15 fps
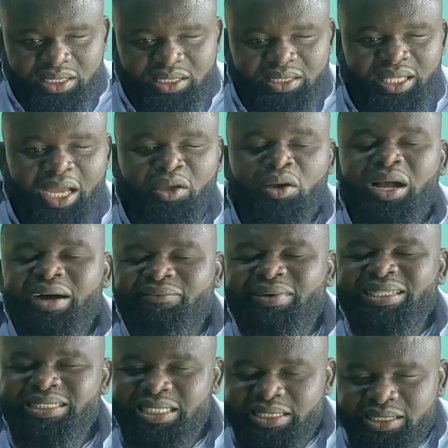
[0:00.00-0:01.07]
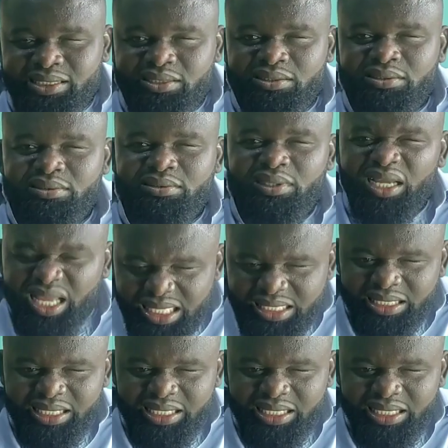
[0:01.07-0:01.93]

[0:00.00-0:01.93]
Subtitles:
than your government did? But